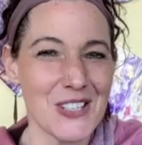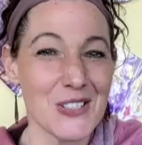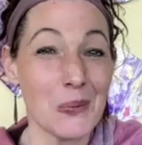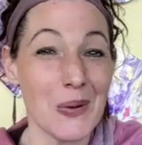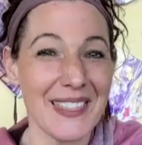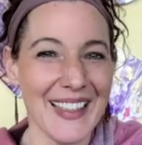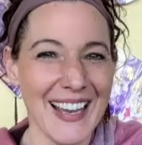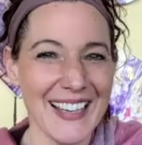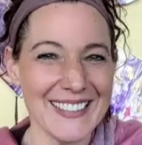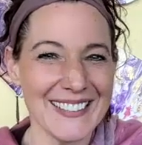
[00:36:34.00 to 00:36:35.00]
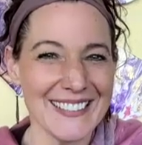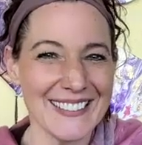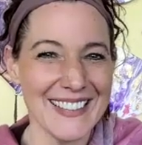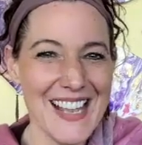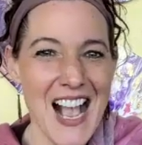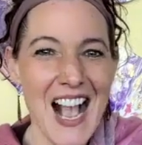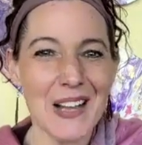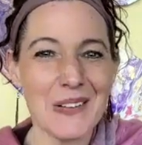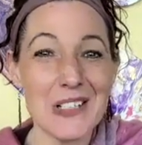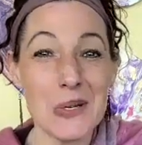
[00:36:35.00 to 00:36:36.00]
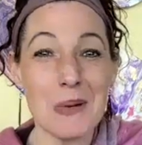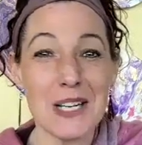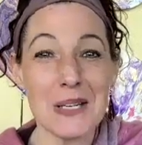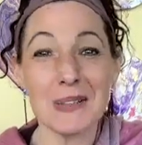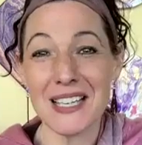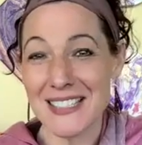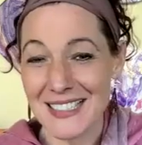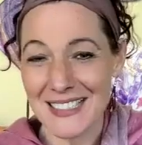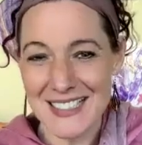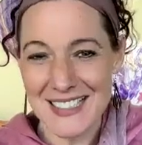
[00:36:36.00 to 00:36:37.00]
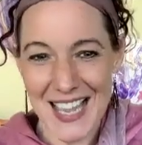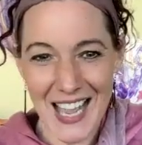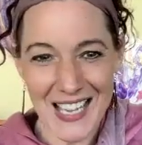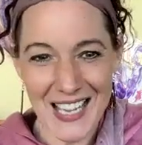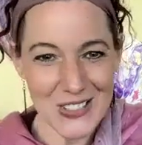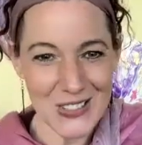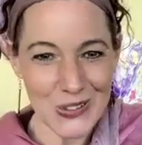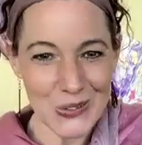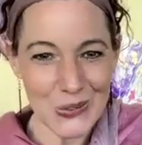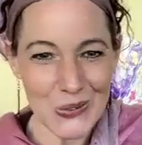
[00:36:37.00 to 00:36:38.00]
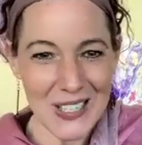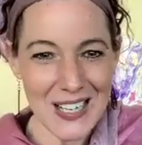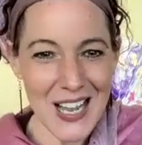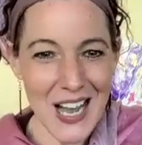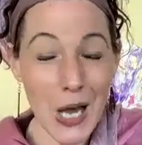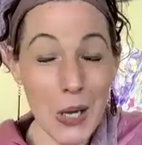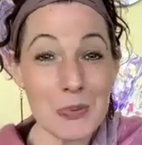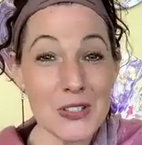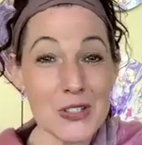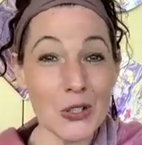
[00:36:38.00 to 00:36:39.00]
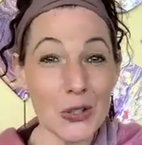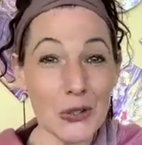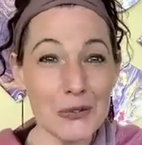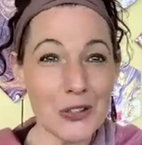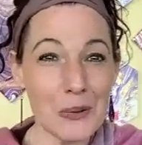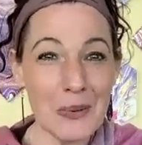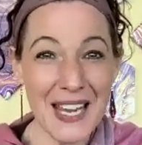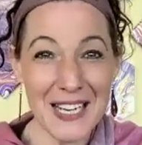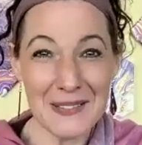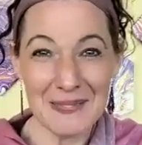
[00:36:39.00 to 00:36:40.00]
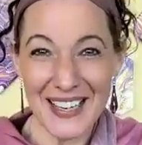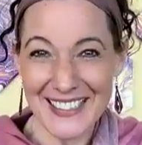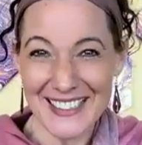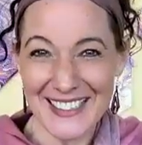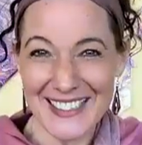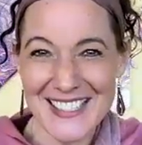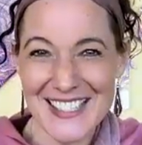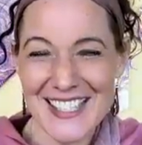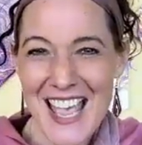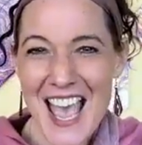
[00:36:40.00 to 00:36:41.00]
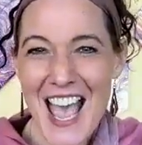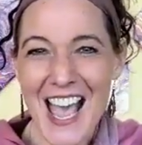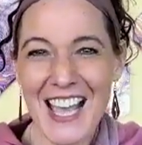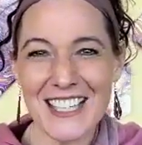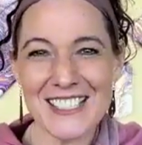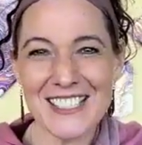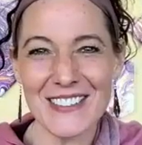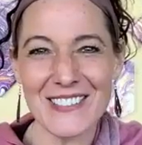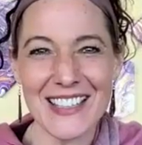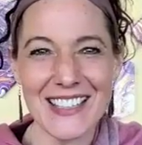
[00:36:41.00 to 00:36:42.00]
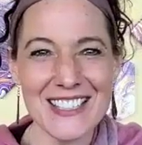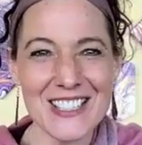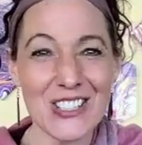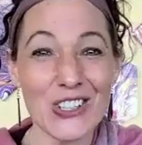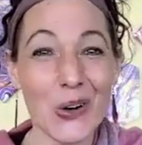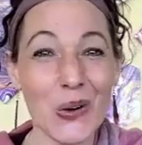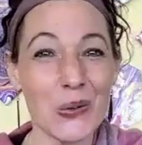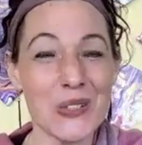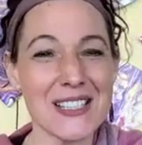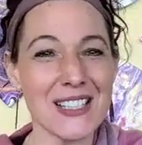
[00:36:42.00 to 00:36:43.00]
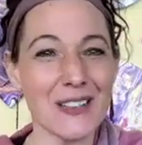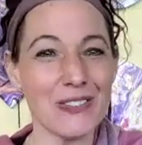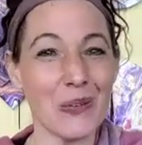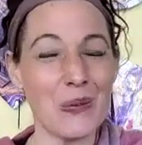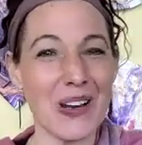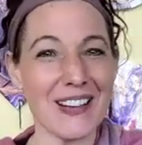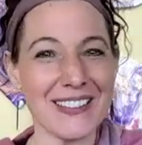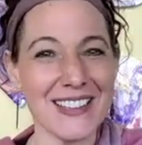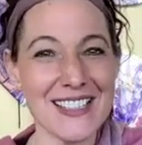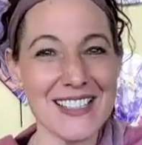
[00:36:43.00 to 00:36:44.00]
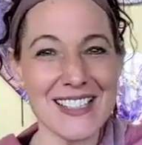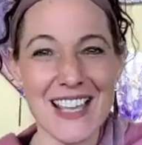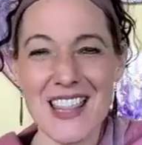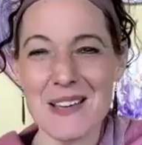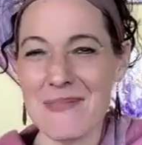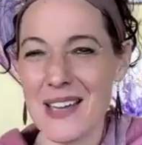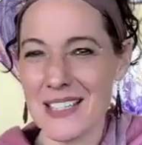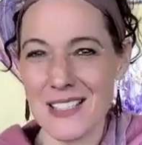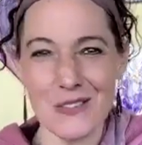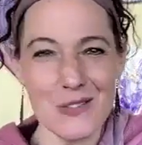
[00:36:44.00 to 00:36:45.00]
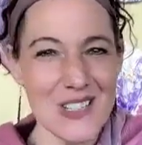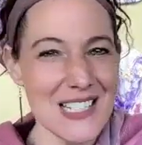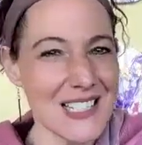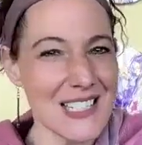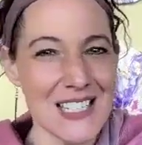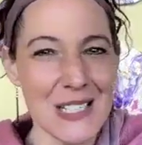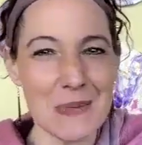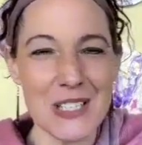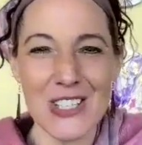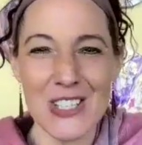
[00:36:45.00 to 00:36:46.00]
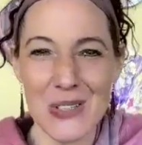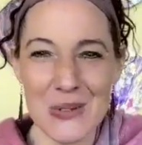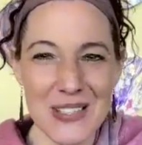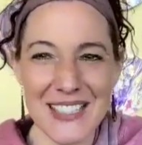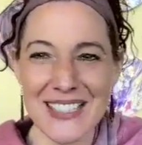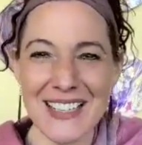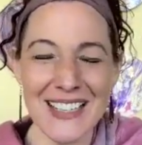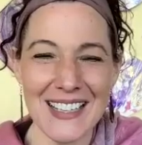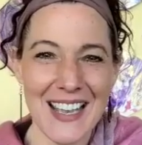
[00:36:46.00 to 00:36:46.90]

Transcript: So with that, I wish you many blessings as you observe your pain bodies and go into your own self-awareness in the mess of what it is to be a human.